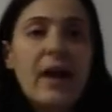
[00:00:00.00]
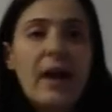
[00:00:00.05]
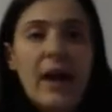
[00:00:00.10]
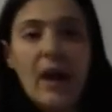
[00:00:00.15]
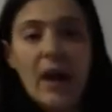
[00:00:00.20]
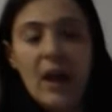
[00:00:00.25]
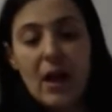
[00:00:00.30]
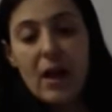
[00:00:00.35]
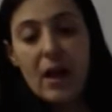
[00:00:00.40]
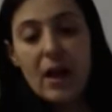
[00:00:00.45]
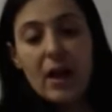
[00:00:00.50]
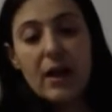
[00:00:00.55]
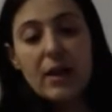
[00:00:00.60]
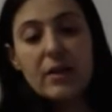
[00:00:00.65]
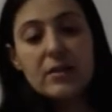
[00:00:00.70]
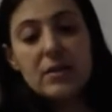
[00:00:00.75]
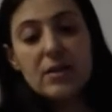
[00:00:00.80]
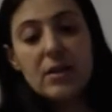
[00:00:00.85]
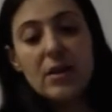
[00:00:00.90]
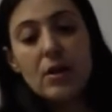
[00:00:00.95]

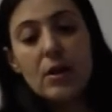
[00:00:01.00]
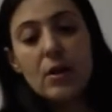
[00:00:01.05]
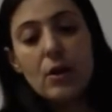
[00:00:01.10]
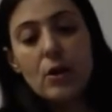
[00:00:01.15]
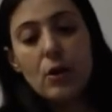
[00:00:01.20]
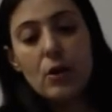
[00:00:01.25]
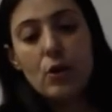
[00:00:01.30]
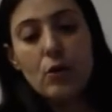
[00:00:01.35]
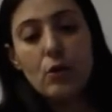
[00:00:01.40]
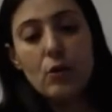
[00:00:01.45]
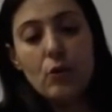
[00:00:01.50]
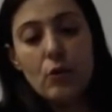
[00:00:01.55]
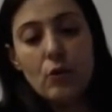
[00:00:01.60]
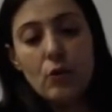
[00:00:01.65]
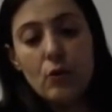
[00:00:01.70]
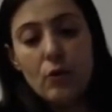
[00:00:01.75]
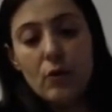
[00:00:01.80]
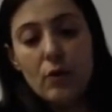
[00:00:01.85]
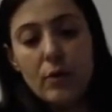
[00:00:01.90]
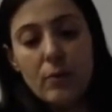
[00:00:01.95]
and
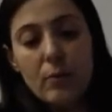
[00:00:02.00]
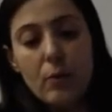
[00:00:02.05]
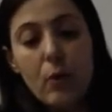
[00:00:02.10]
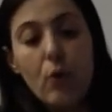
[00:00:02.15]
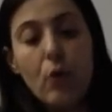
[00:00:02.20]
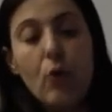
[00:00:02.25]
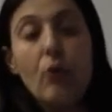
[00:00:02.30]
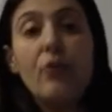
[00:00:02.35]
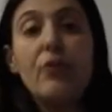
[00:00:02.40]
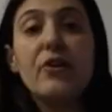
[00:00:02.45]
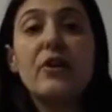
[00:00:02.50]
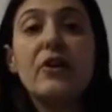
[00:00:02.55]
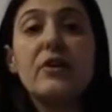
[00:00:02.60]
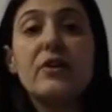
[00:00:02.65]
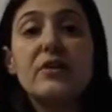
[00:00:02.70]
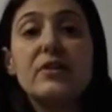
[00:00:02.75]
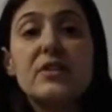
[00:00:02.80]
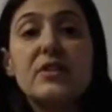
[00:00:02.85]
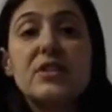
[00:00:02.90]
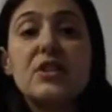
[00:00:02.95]
you pull
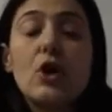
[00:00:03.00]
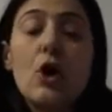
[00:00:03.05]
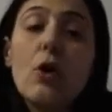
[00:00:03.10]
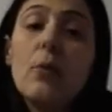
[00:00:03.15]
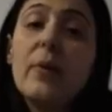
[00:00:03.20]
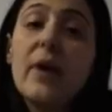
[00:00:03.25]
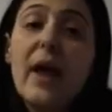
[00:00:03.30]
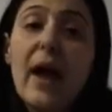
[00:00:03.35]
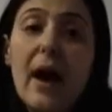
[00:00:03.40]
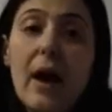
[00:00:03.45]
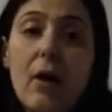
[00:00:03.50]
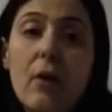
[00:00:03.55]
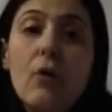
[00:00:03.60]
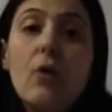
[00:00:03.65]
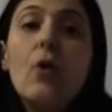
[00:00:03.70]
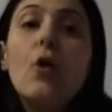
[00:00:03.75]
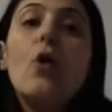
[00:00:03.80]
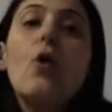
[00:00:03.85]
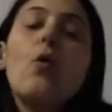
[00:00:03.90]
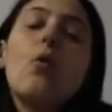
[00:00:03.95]
the SCOBY out
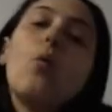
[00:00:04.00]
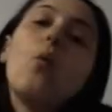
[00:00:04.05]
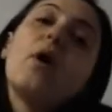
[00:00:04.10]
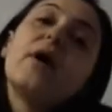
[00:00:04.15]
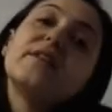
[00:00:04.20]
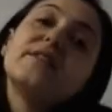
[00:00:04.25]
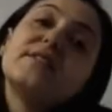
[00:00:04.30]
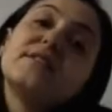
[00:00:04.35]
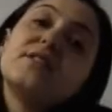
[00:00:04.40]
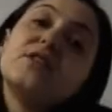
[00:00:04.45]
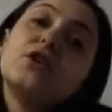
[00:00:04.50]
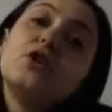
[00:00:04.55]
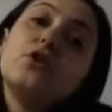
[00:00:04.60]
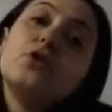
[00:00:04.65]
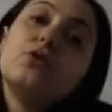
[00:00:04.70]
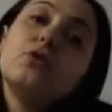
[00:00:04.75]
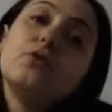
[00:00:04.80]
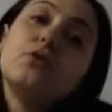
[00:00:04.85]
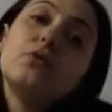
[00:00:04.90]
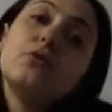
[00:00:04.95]
once
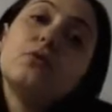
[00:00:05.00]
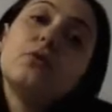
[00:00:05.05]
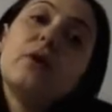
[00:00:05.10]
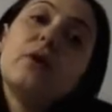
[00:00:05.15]
you